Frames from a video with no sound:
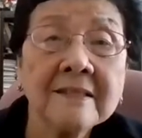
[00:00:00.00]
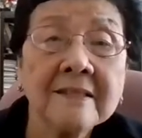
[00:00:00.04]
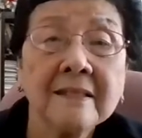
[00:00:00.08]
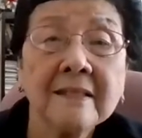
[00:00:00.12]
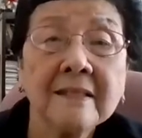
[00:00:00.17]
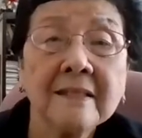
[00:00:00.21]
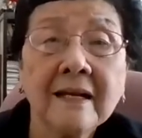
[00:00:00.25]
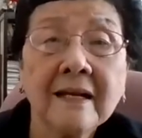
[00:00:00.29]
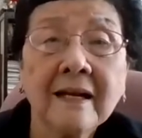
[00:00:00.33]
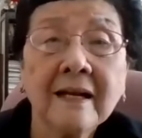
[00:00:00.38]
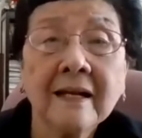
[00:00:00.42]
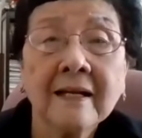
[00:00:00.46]
in
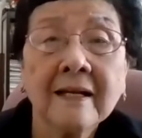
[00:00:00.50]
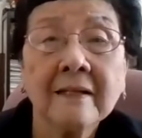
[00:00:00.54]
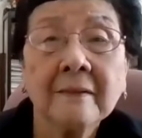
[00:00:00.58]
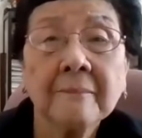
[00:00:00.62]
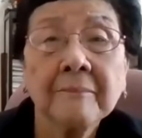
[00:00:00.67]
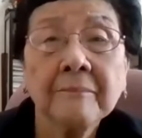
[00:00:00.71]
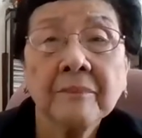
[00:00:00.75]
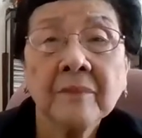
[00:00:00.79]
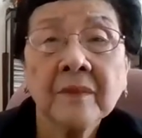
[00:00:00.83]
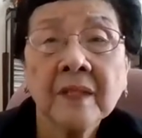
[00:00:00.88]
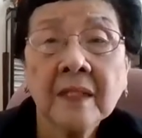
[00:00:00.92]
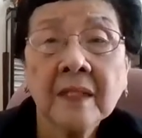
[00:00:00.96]
the eye.
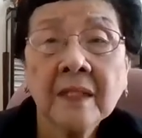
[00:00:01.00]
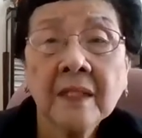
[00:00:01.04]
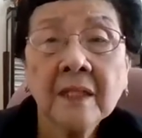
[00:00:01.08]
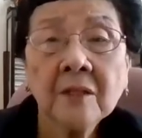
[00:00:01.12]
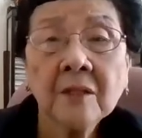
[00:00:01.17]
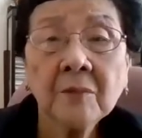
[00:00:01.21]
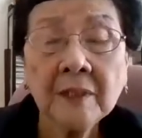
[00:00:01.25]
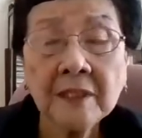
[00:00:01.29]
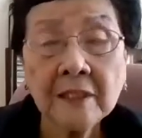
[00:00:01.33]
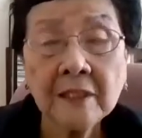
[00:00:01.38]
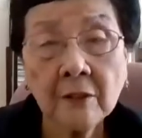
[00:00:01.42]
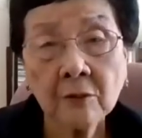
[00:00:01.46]

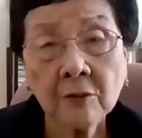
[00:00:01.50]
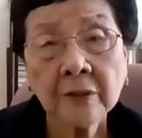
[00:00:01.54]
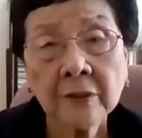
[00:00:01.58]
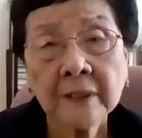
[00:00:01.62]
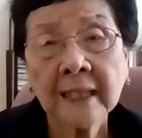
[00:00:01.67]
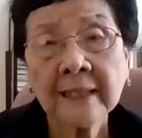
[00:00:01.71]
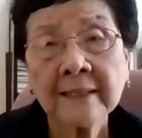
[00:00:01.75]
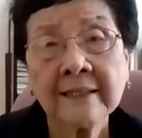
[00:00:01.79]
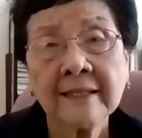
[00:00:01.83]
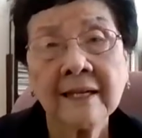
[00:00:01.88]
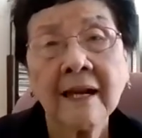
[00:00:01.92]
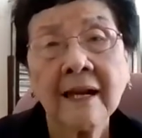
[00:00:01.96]
When you look
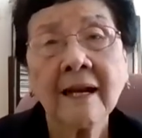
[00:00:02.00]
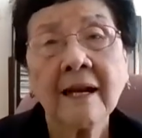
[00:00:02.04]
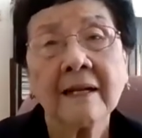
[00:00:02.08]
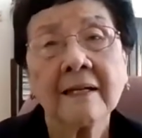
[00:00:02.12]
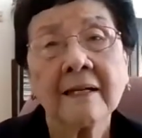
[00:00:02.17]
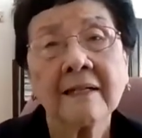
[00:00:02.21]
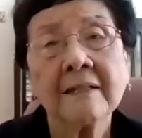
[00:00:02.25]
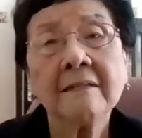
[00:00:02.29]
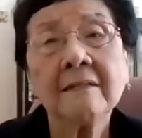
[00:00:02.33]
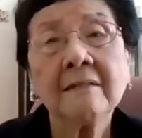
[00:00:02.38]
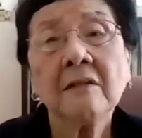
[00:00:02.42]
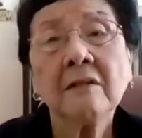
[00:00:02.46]
at the
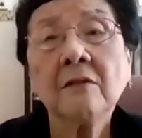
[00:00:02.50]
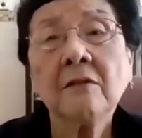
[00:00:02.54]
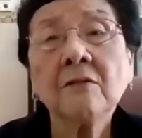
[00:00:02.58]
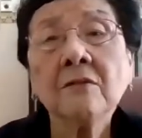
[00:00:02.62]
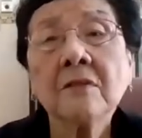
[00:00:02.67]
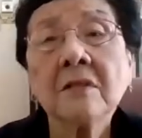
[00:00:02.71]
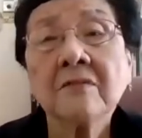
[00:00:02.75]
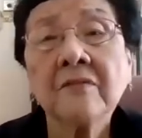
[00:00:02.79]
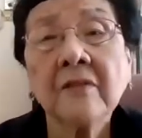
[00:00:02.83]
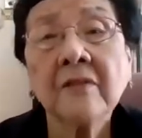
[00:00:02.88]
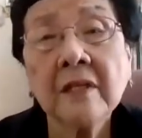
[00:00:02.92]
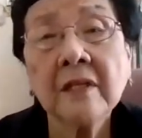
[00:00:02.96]
eye, it
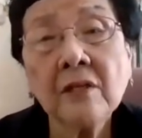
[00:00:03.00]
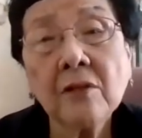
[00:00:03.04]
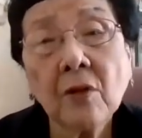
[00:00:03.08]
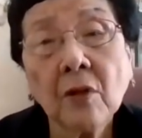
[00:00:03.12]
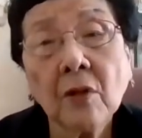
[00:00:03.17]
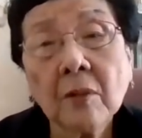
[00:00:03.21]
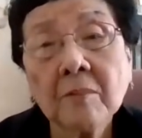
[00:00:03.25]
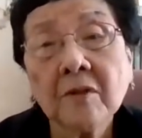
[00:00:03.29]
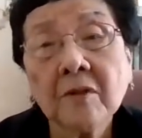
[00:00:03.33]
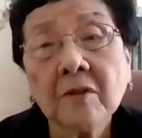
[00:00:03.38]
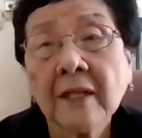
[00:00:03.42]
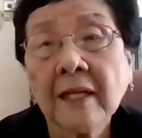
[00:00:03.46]
looks very
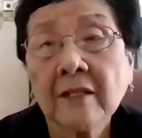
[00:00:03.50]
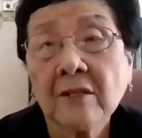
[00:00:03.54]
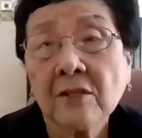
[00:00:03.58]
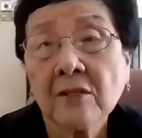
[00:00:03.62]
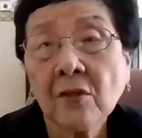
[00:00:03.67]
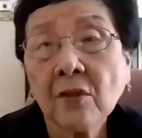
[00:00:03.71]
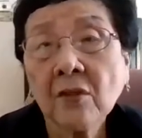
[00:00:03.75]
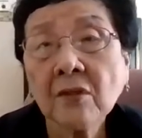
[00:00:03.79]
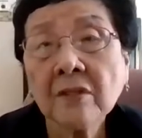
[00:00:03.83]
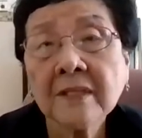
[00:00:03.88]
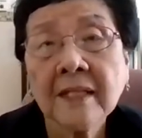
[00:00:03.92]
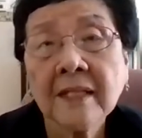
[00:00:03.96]
normal, like
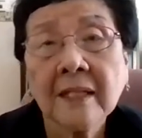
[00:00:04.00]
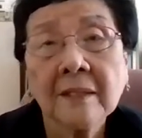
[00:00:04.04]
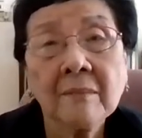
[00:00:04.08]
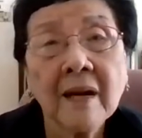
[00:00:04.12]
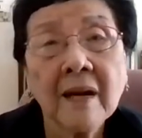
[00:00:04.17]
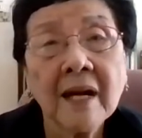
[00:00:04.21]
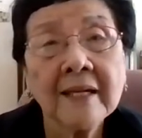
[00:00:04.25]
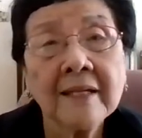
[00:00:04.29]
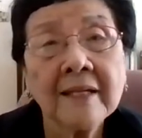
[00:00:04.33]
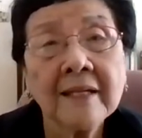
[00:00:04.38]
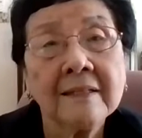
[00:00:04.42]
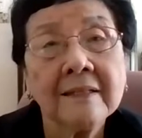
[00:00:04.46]
yours and
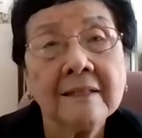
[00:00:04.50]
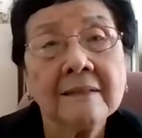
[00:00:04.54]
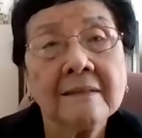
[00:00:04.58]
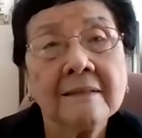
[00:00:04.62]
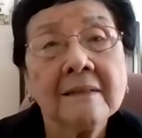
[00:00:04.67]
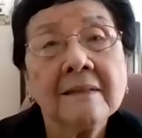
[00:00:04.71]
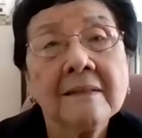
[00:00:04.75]
mine.